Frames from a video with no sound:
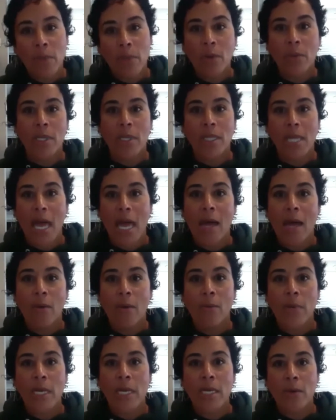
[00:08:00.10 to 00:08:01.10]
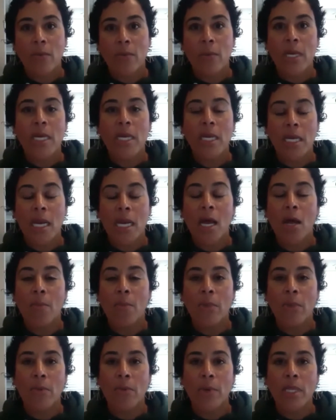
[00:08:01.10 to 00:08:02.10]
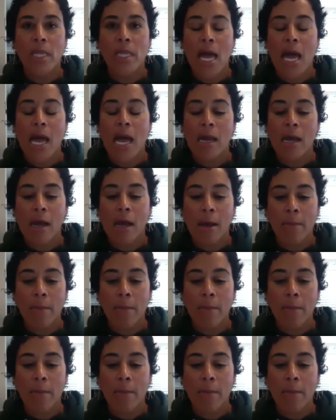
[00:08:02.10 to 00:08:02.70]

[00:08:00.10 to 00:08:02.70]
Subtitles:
with that. We can help you with that.